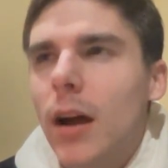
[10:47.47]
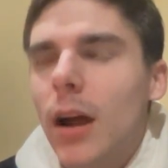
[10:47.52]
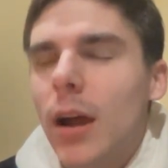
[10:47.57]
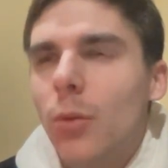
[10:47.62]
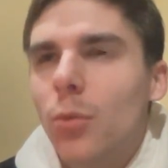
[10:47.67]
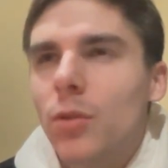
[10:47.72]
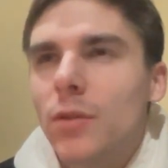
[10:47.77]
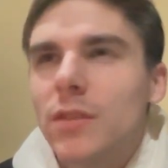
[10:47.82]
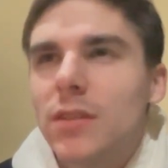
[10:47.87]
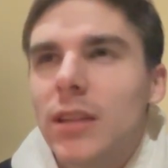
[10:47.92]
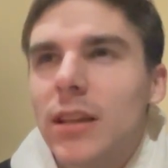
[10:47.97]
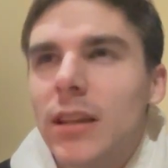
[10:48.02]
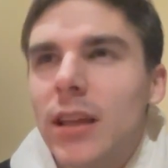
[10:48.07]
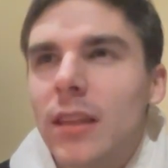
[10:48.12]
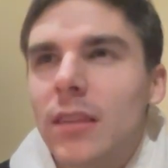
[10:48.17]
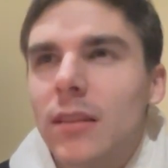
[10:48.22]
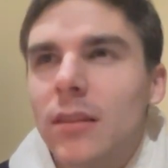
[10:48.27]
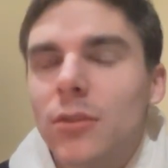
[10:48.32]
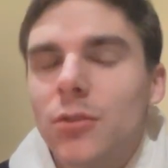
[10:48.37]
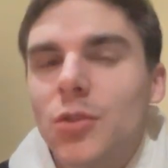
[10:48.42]
I would say
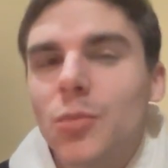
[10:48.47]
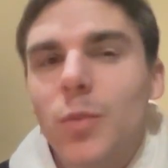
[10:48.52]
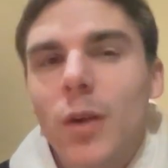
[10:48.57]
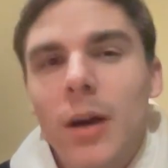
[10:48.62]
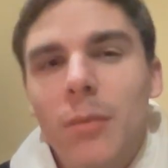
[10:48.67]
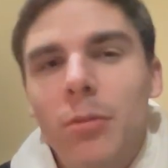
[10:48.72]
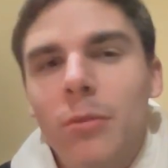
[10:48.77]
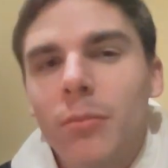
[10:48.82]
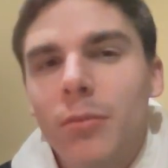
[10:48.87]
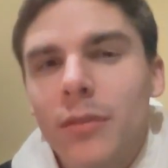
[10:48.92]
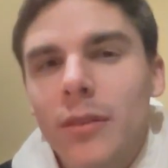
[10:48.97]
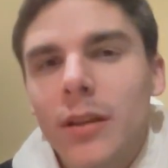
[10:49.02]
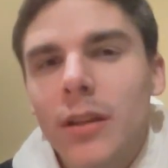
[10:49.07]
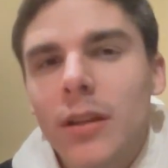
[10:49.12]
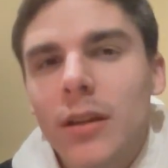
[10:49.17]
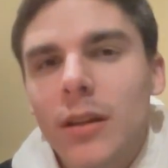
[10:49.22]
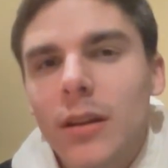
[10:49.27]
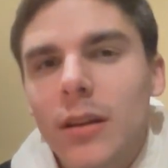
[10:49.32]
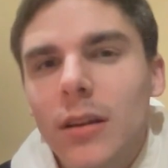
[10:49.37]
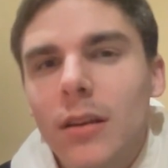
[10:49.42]
Death Note is
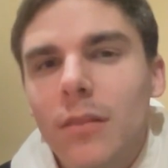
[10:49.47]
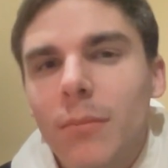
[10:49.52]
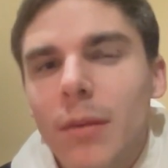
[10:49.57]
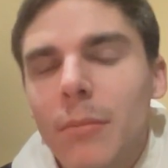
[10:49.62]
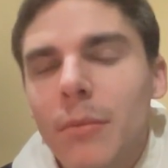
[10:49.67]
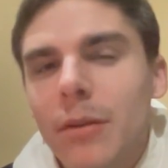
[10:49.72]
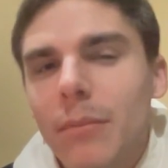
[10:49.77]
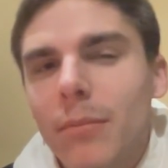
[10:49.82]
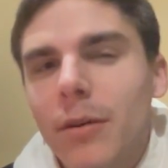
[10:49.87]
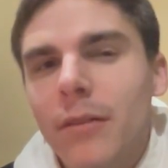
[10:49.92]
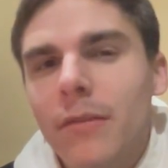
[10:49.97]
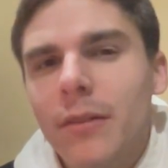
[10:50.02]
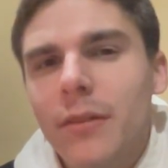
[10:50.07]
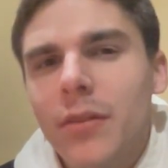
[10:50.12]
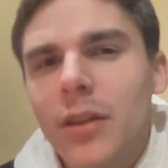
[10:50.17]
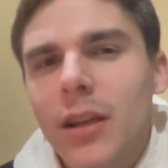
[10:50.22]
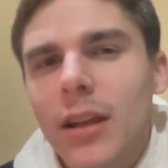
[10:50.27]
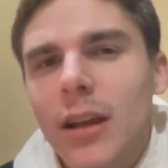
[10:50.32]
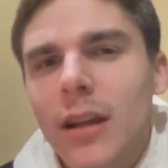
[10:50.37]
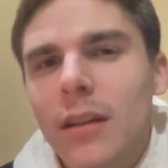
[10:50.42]
probably maybe above
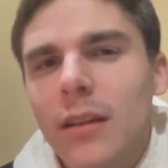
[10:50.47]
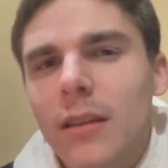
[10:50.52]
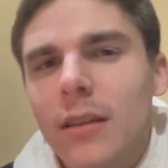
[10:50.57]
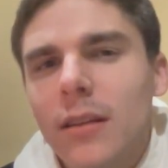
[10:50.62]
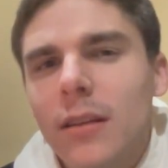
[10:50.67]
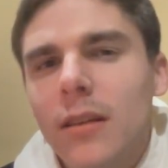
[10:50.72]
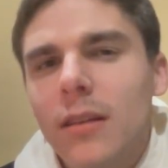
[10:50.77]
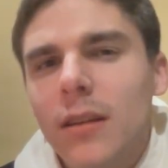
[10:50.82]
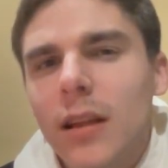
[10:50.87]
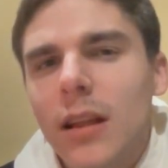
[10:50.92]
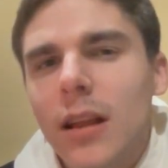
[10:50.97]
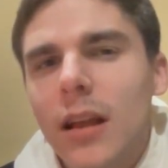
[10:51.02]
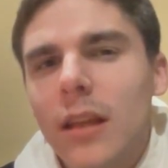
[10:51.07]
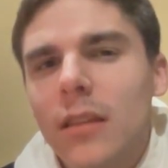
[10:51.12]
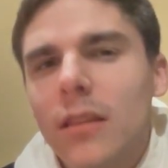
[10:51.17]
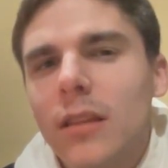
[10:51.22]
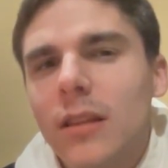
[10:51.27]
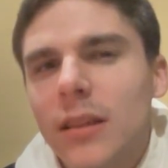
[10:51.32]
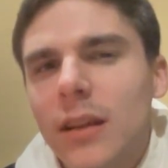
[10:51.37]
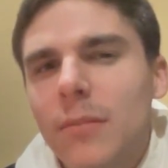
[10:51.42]
Evangelion. I
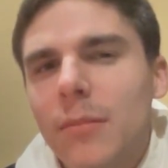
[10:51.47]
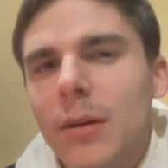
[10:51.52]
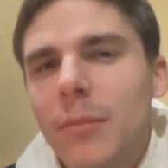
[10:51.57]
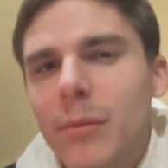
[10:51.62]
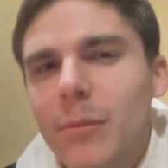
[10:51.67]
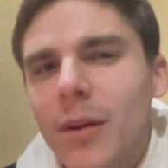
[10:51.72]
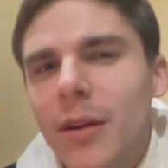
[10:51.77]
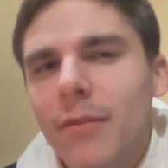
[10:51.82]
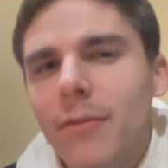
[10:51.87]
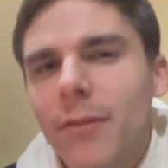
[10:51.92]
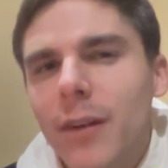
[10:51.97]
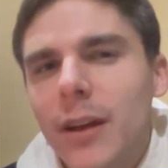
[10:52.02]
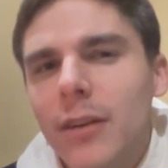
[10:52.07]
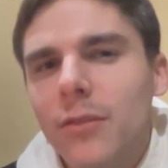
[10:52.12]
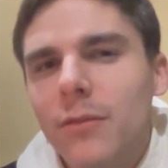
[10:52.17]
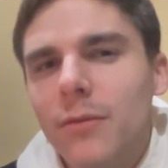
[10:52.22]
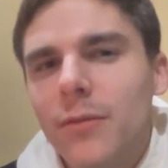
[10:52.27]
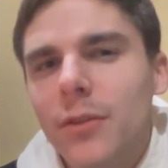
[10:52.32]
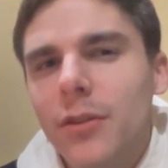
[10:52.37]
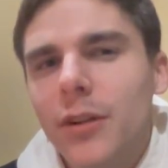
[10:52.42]
think that might be my
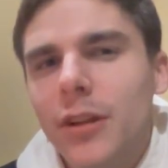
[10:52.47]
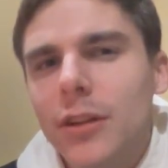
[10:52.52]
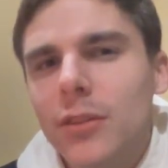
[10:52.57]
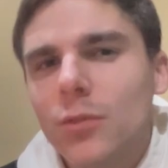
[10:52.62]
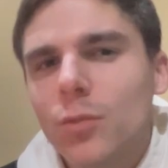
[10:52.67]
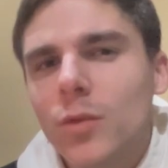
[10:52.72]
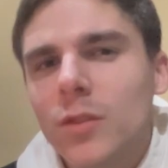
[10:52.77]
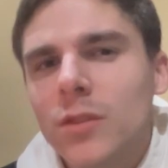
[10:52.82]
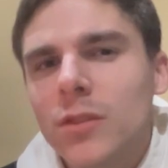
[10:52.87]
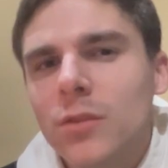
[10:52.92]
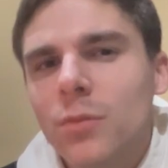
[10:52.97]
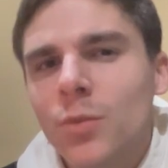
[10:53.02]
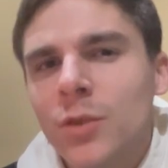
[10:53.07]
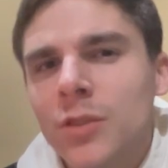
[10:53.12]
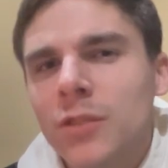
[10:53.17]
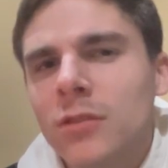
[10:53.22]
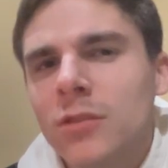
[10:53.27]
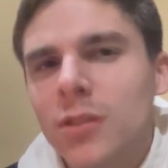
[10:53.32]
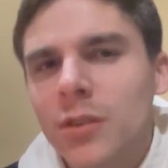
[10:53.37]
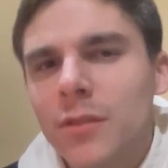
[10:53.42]
final verdict once
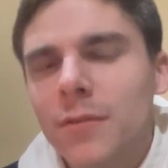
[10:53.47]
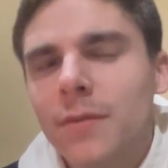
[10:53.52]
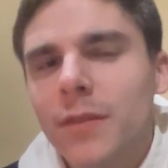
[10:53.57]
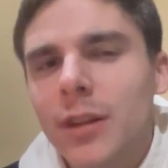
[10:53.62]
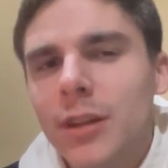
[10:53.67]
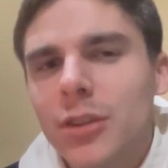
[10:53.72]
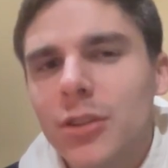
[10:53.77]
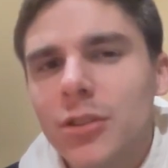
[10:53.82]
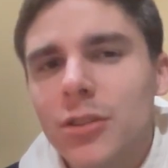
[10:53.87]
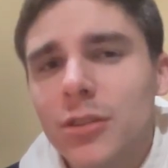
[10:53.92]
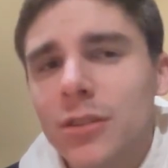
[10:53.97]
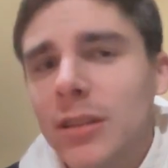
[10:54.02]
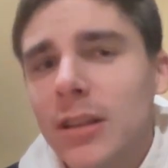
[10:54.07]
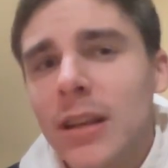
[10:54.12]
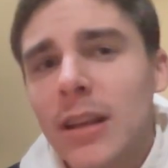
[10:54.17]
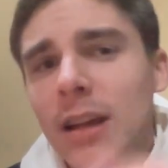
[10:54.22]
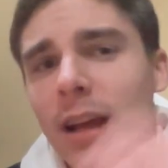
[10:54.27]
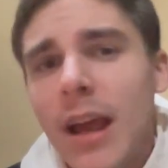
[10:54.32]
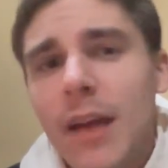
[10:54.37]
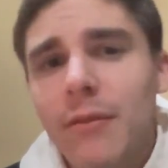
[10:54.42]
it's all finished, because
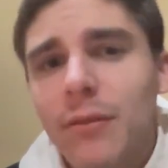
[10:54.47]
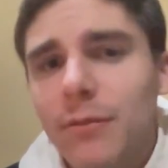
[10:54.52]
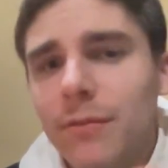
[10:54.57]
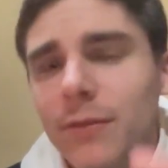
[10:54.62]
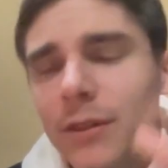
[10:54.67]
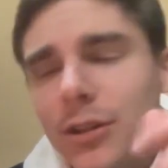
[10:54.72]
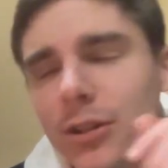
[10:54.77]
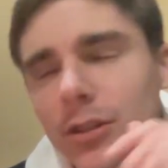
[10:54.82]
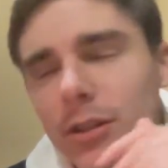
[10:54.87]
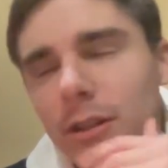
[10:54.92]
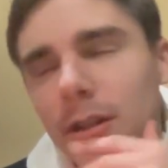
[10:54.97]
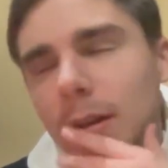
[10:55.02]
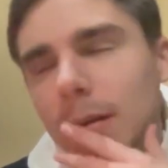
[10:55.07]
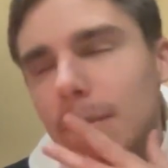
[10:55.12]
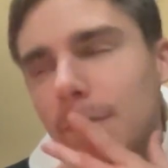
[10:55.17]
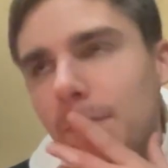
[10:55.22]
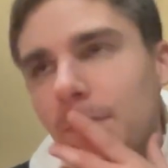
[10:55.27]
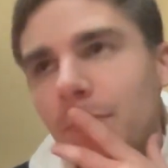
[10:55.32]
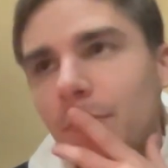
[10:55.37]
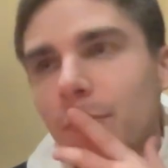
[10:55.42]
again, I haven't finished it yet,
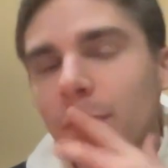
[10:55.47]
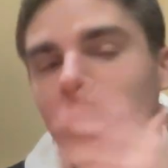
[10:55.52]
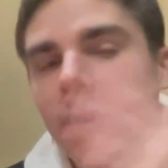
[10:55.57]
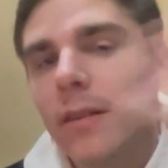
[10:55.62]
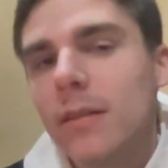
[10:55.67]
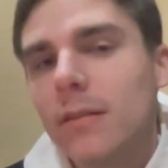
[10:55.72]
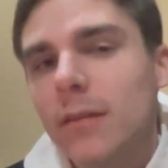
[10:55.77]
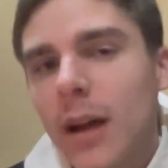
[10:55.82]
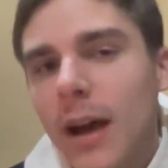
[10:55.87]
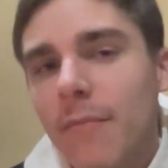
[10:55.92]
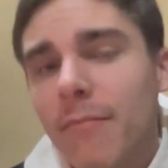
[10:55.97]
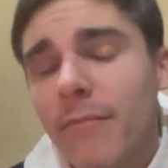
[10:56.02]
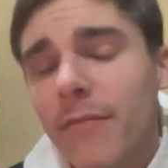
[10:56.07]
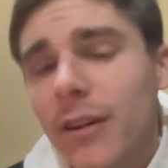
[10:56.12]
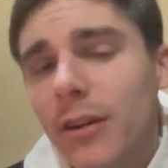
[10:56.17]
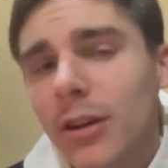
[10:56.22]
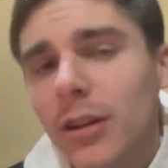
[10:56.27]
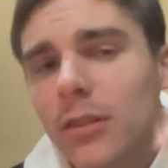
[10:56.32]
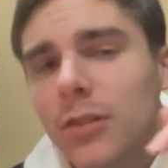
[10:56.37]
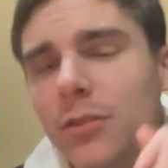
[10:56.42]
but I'm
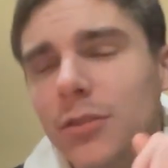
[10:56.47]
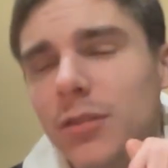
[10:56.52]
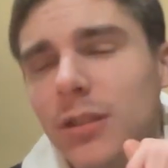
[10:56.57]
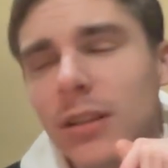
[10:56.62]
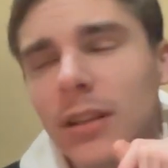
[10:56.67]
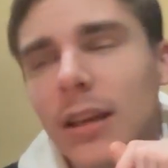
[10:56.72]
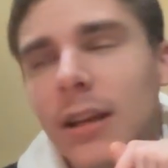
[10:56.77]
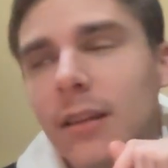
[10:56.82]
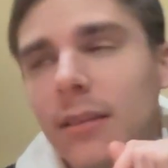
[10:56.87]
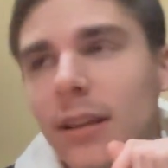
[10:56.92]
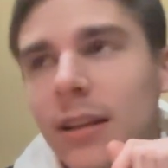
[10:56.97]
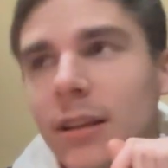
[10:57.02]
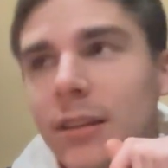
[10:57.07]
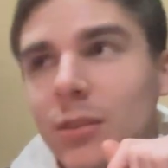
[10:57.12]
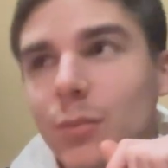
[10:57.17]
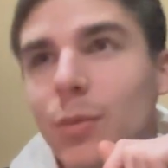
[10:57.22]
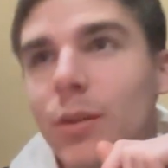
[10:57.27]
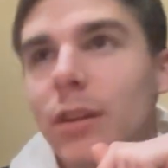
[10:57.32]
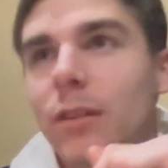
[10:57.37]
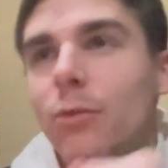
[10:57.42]
very close to the end, and it's
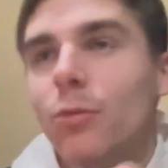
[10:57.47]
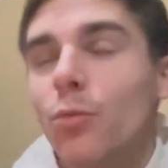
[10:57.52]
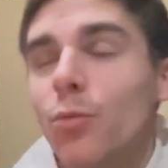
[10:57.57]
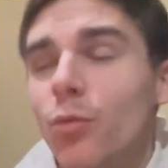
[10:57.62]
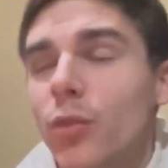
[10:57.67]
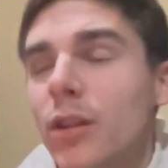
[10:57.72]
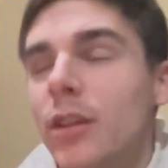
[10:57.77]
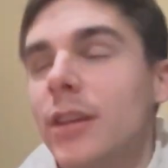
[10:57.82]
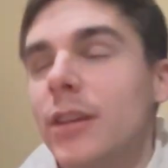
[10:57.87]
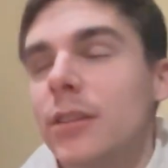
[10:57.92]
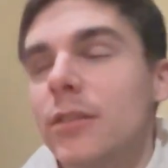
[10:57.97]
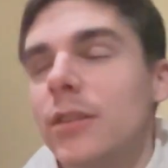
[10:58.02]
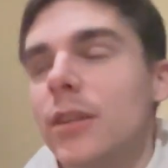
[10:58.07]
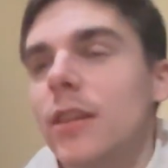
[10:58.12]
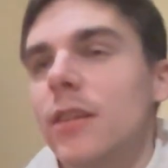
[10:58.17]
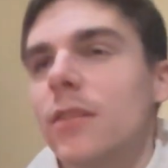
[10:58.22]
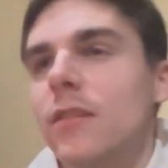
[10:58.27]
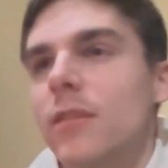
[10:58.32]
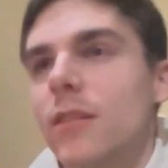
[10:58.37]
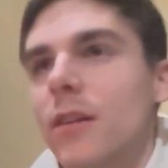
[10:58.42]
been really
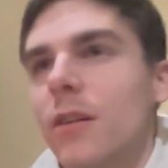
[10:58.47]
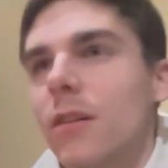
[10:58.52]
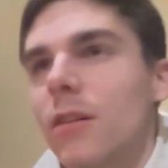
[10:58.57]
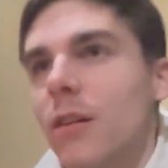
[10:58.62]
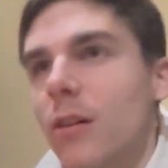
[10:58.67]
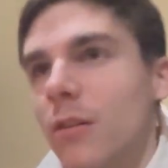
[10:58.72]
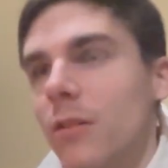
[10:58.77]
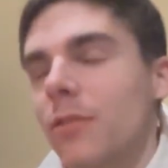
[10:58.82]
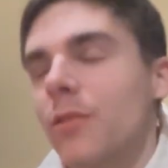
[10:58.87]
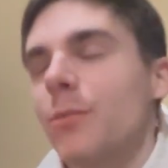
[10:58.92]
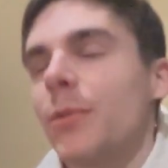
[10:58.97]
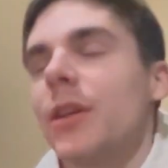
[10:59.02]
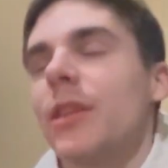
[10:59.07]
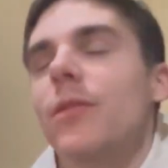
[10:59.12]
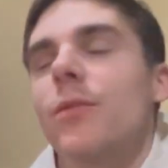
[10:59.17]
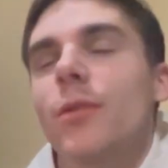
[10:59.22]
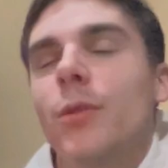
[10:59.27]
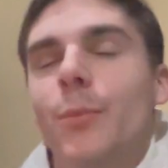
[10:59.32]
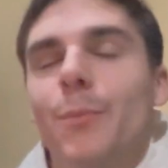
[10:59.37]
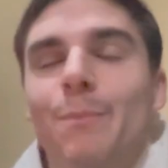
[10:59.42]
good all the way
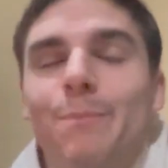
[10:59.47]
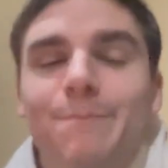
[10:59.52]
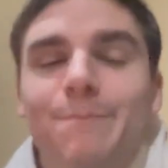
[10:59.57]
through.